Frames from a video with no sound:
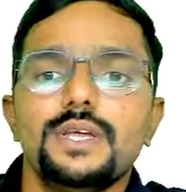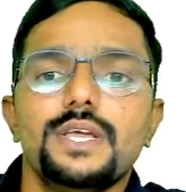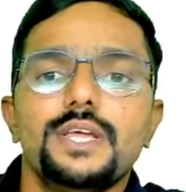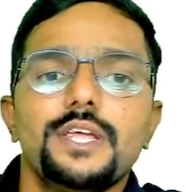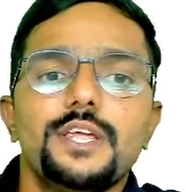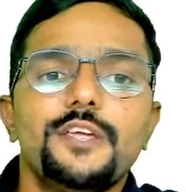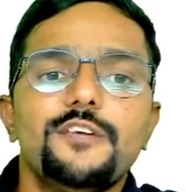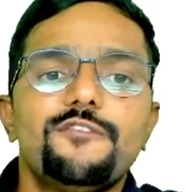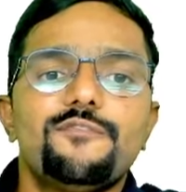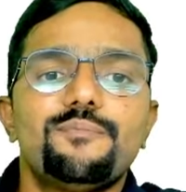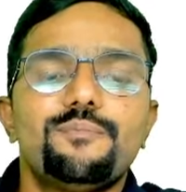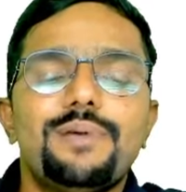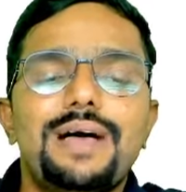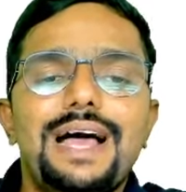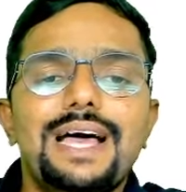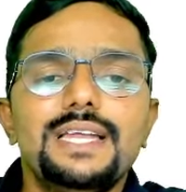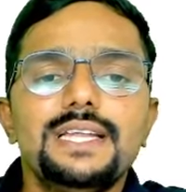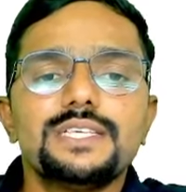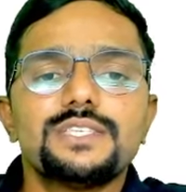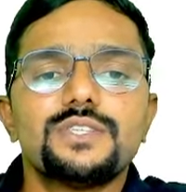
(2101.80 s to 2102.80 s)
If
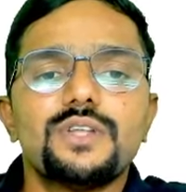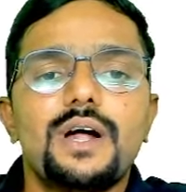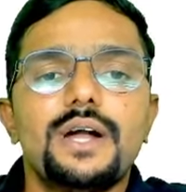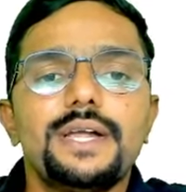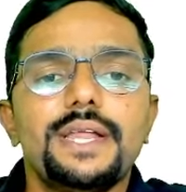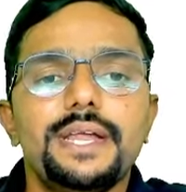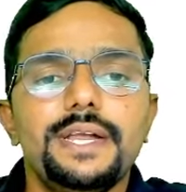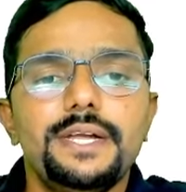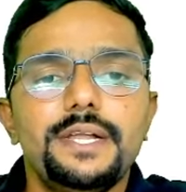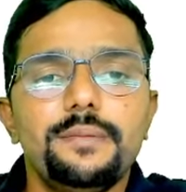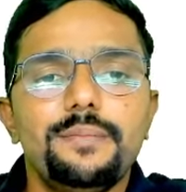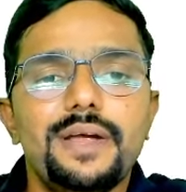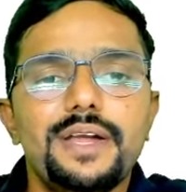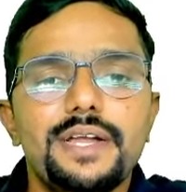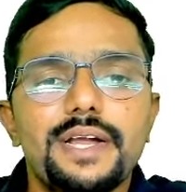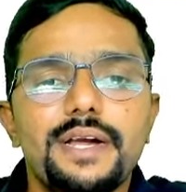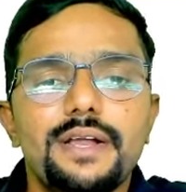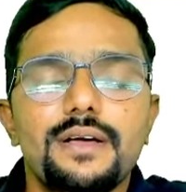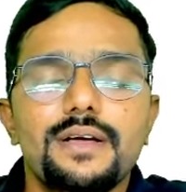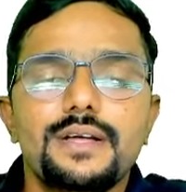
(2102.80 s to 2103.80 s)
PAN is not
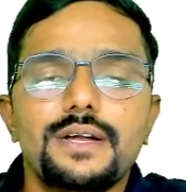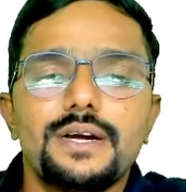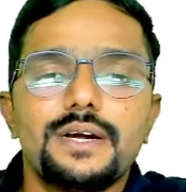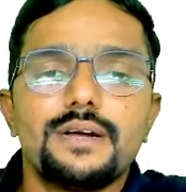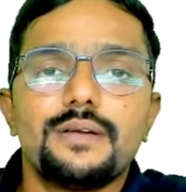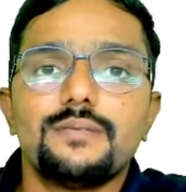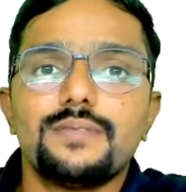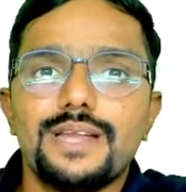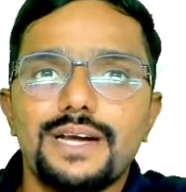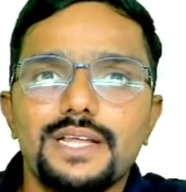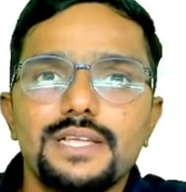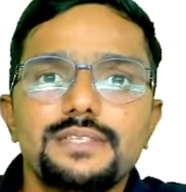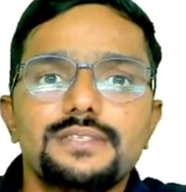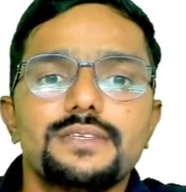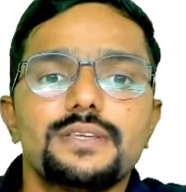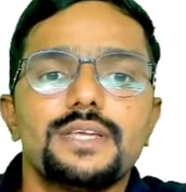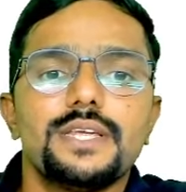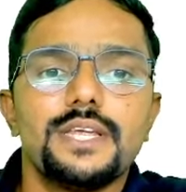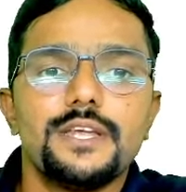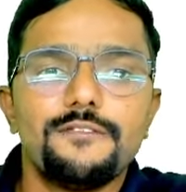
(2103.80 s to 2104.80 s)
intimated, that is,
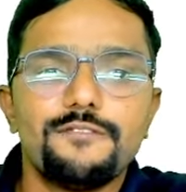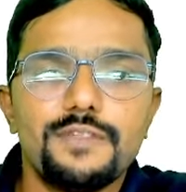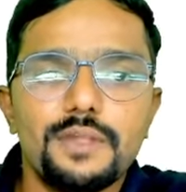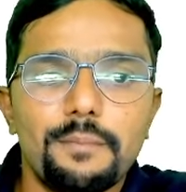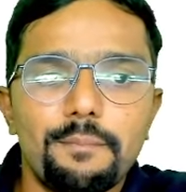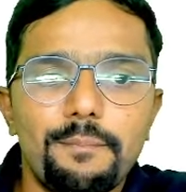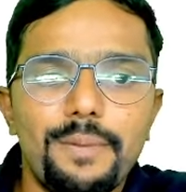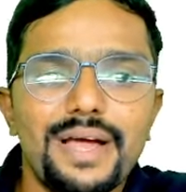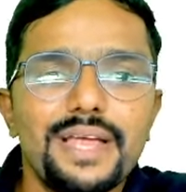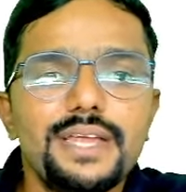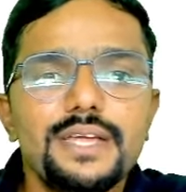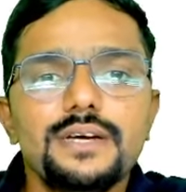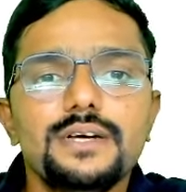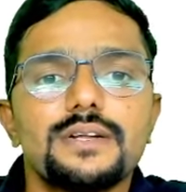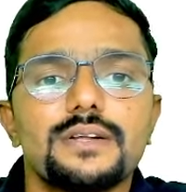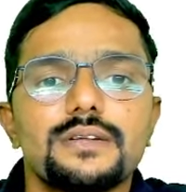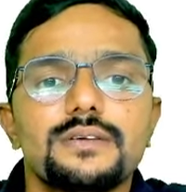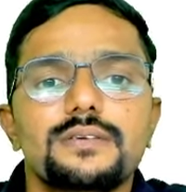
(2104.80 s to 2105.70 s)
if the buyer